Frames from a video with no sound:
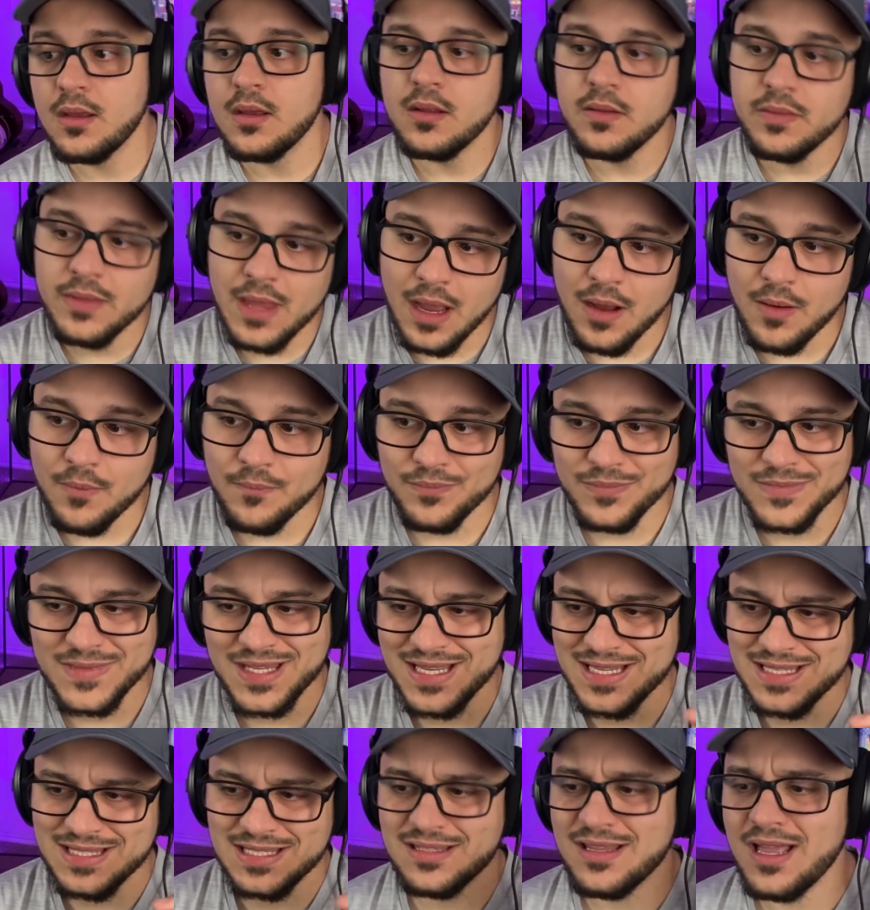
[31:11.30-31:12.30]
Now,
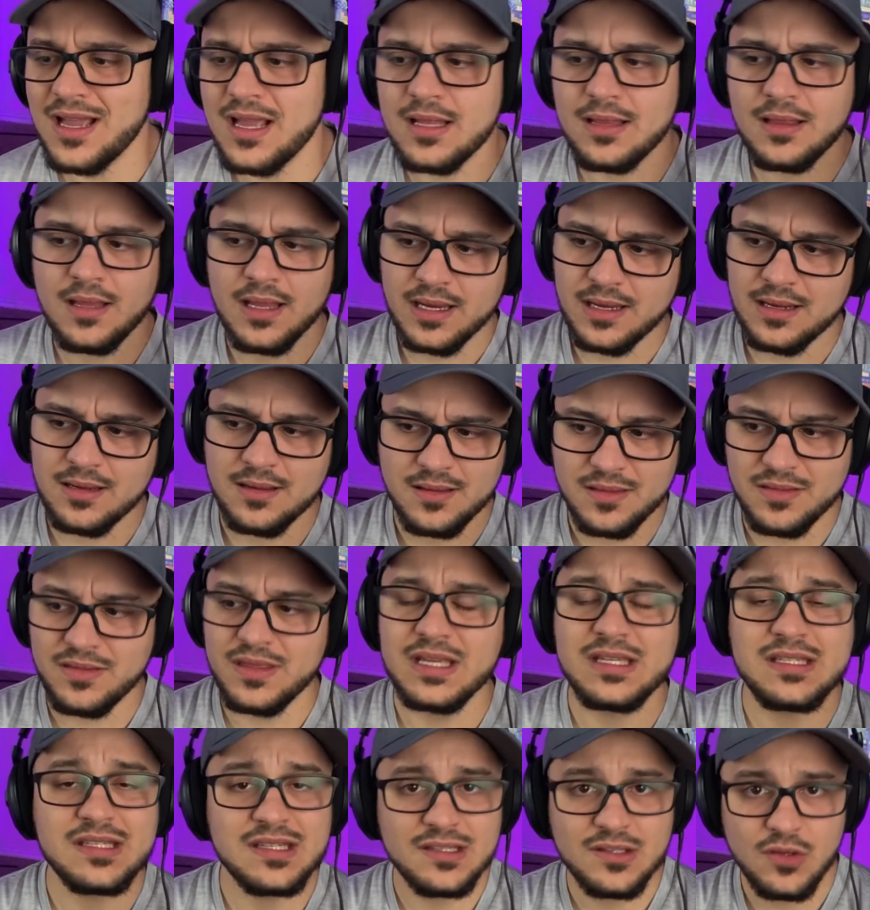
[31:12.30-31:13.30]
it's not like
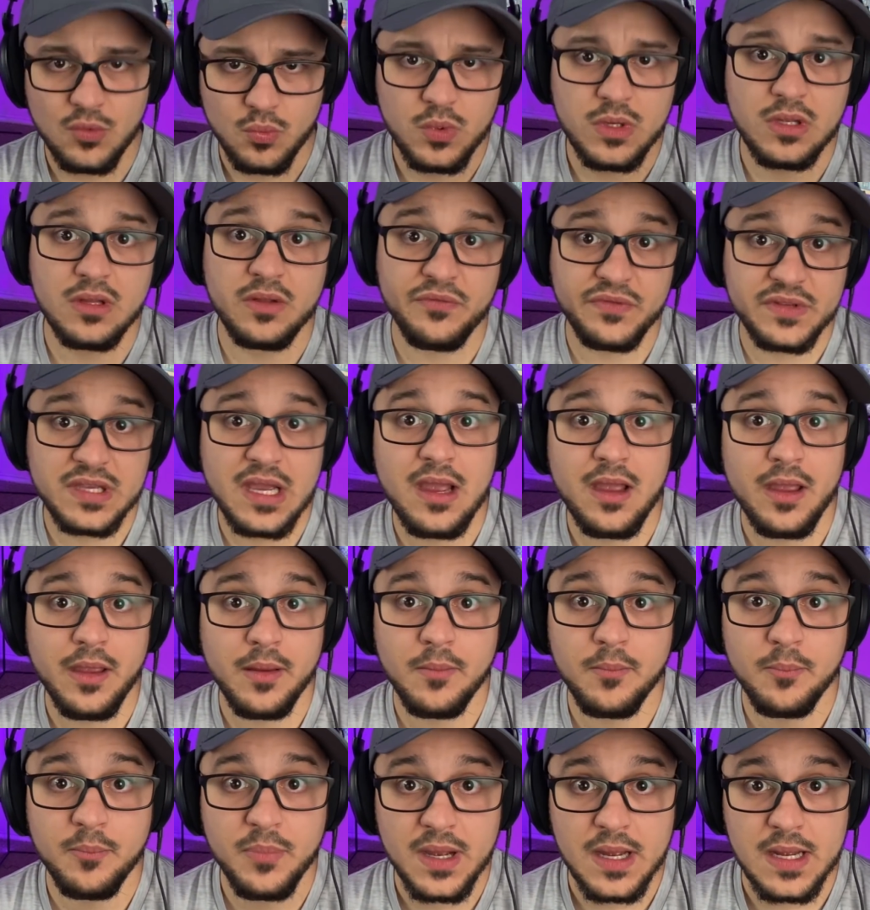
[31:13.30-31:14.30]
this on the Wheel of
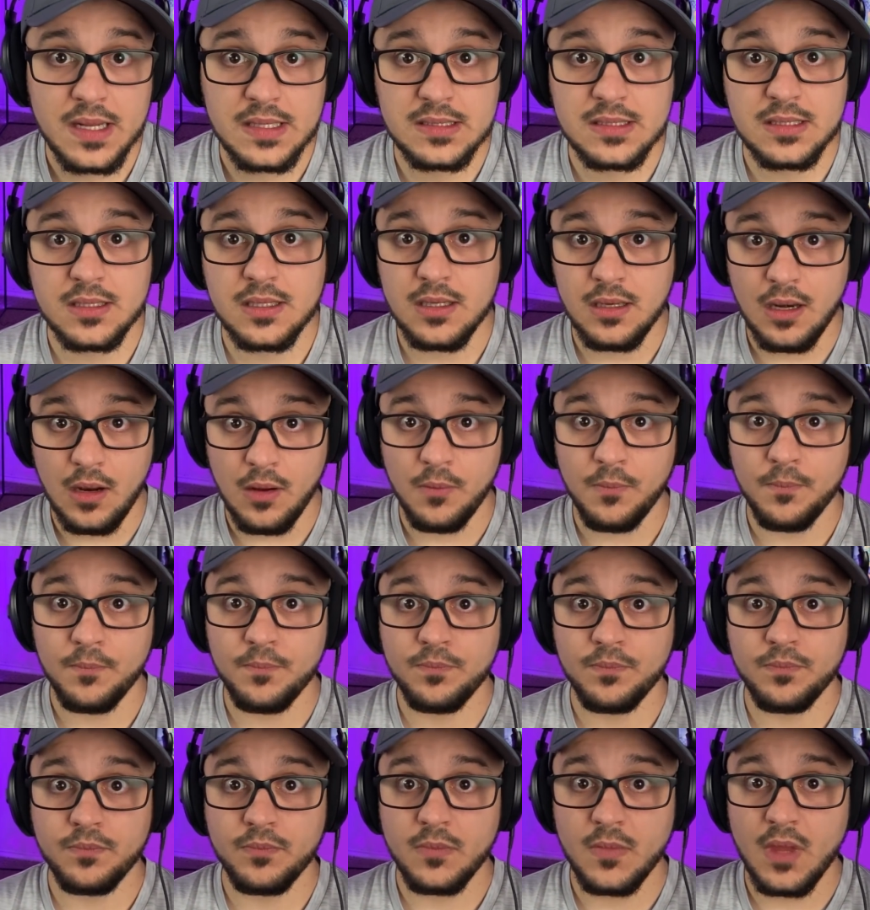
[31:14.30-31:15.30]
Time, but you know,
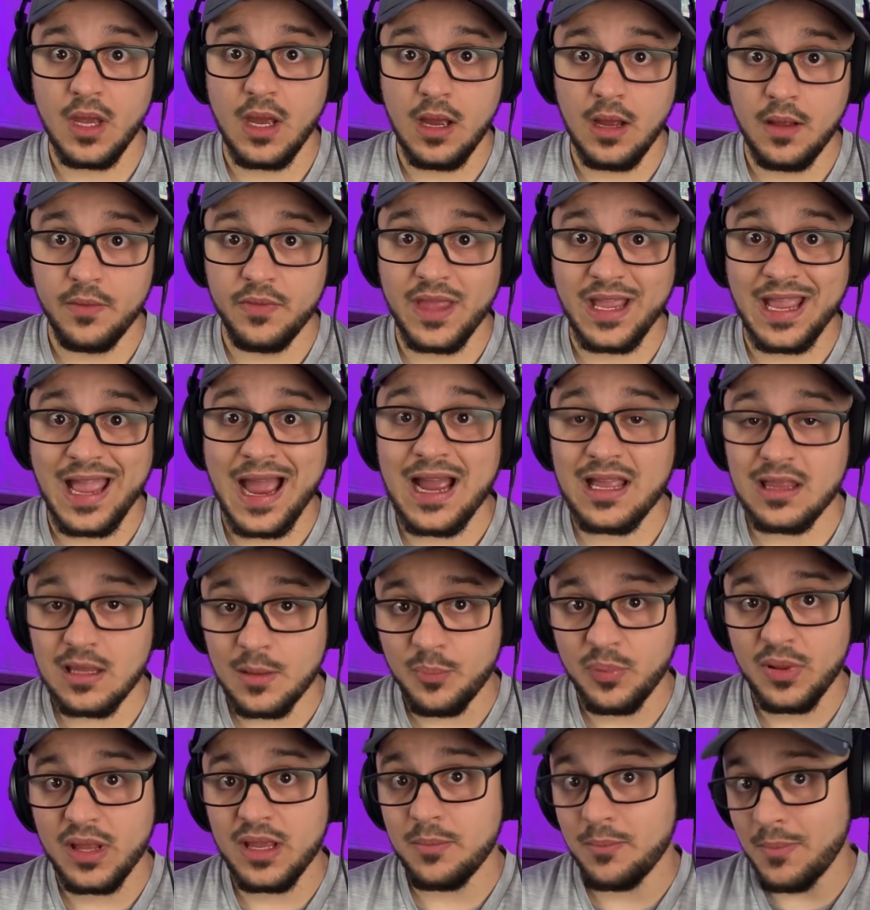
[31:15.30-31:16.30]
the guy that
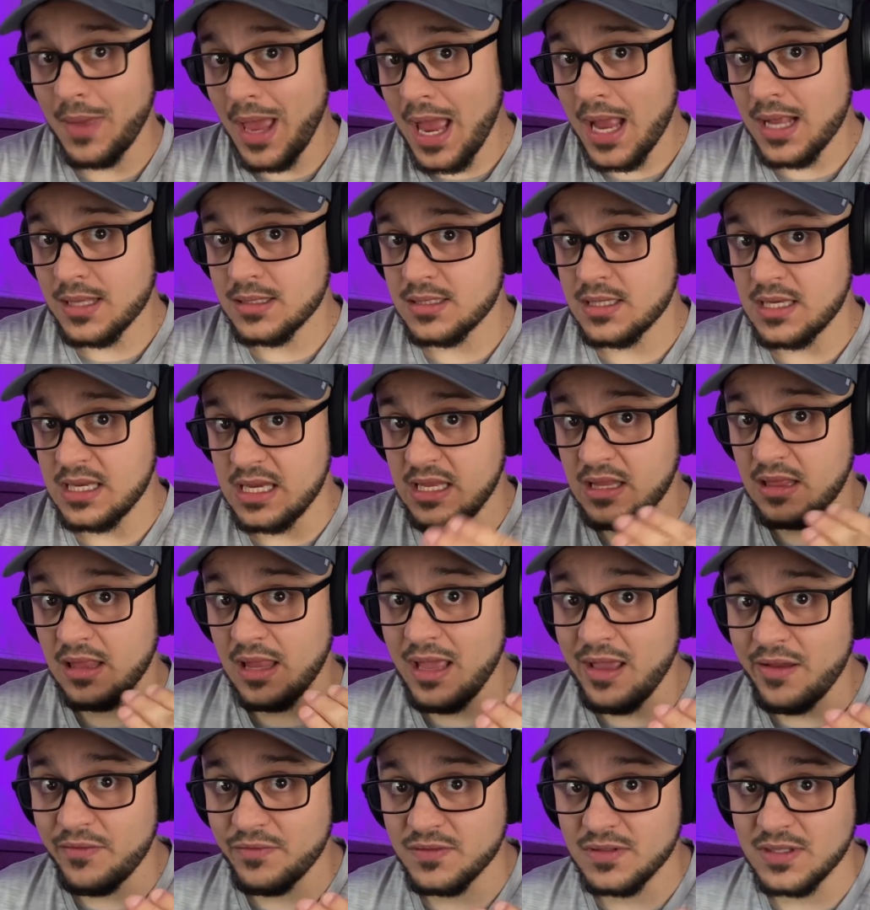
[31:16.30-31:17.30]
played Matt, he
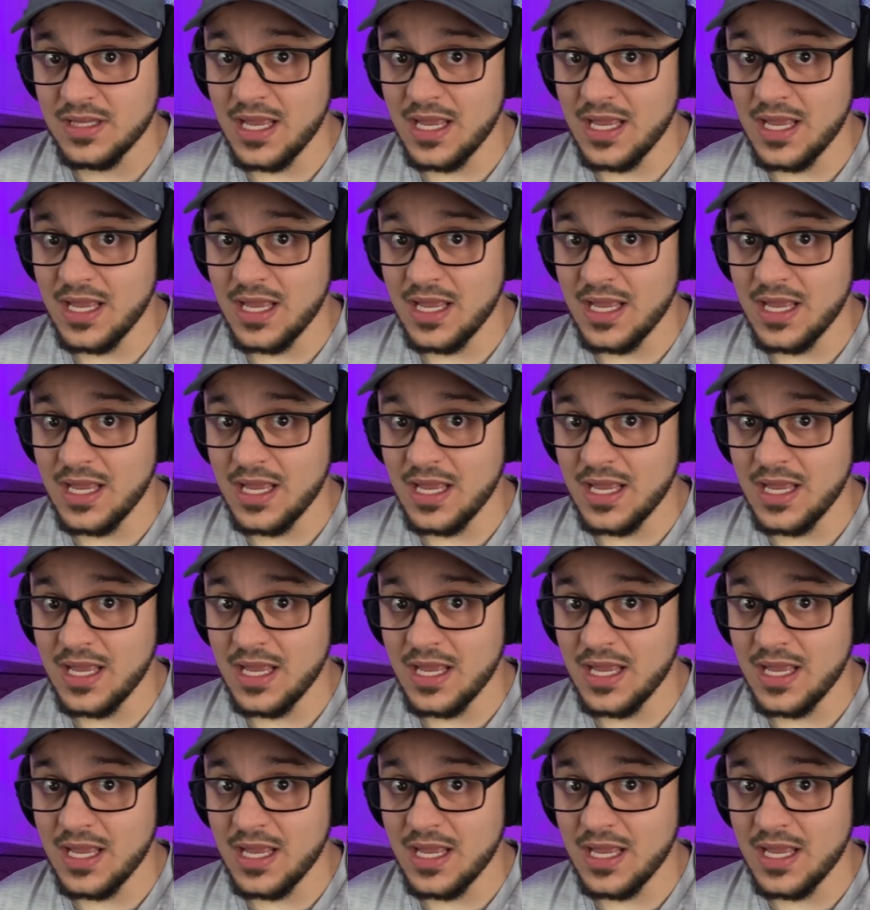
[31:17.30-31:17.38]
left.